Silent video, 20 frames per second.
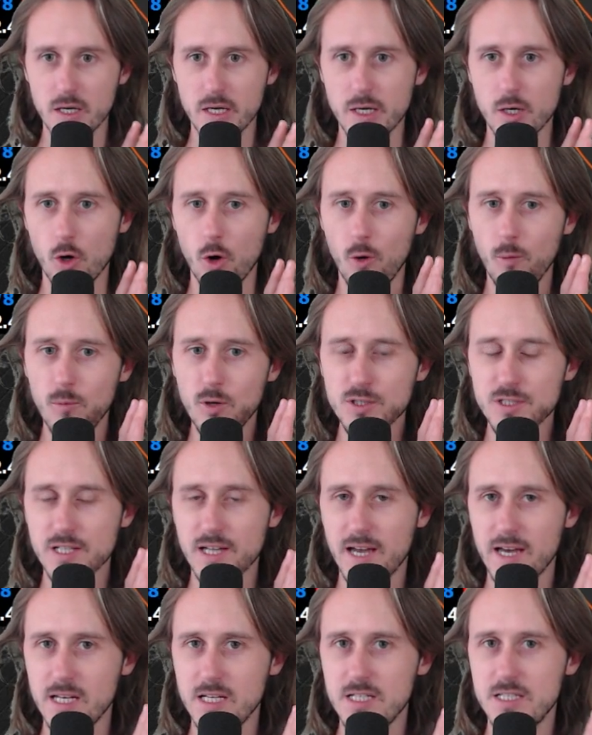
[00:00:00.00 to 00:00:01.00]
In almost
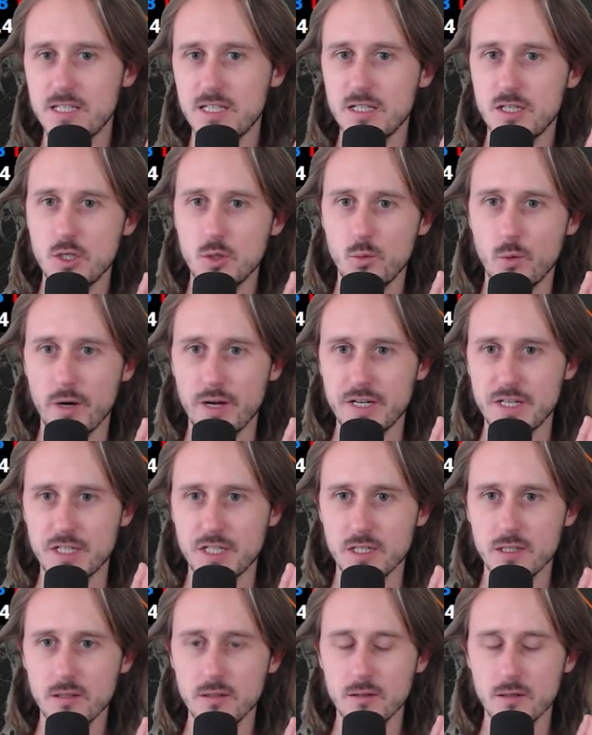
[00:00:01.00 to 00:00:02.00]
any
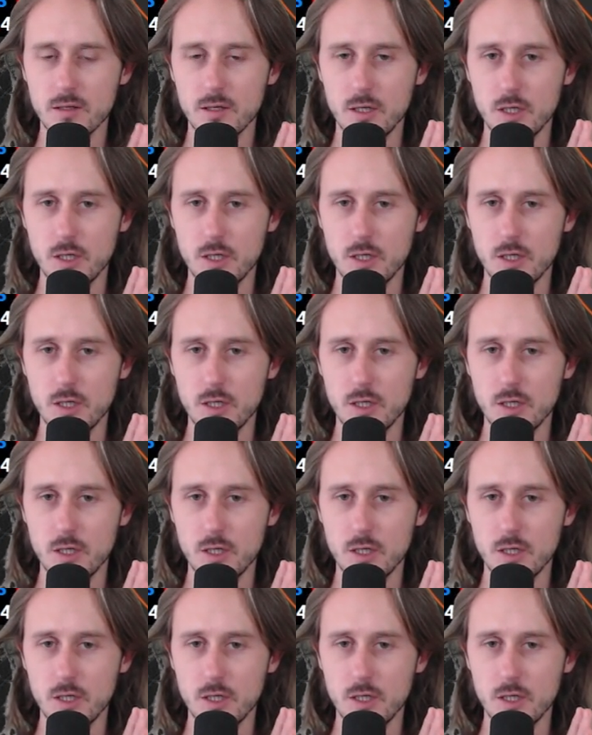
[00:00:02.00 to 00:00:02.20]
situation,